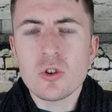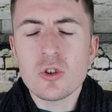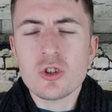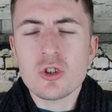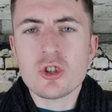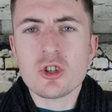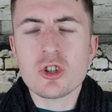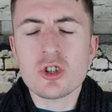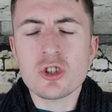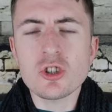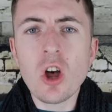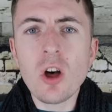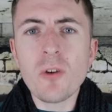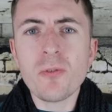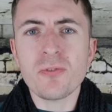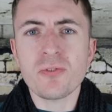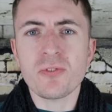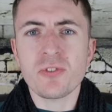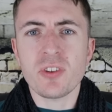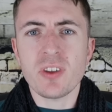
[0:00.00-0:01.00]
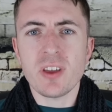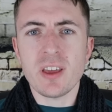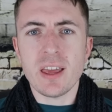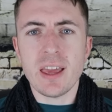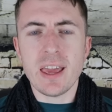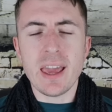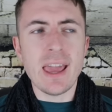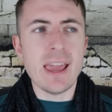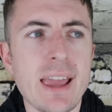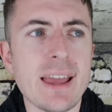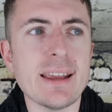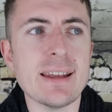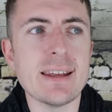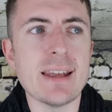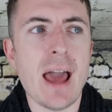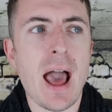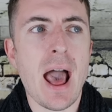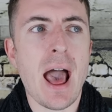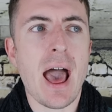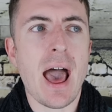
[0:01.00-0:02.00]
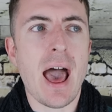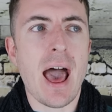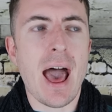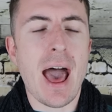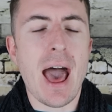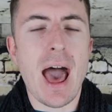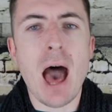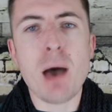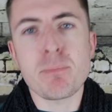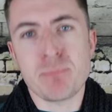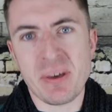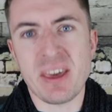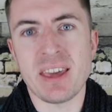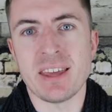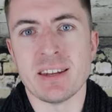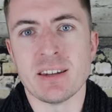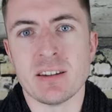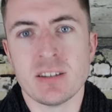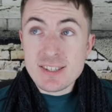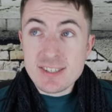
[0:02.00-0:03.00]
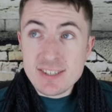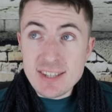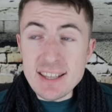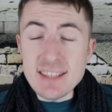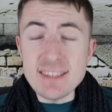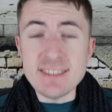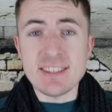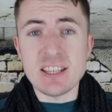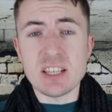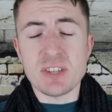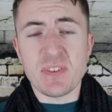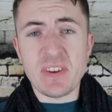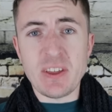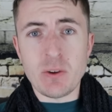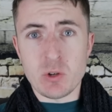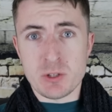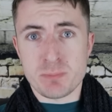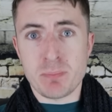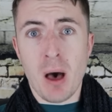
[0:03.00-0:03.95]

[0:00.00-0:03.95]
Stuffed in a bin. Since this video was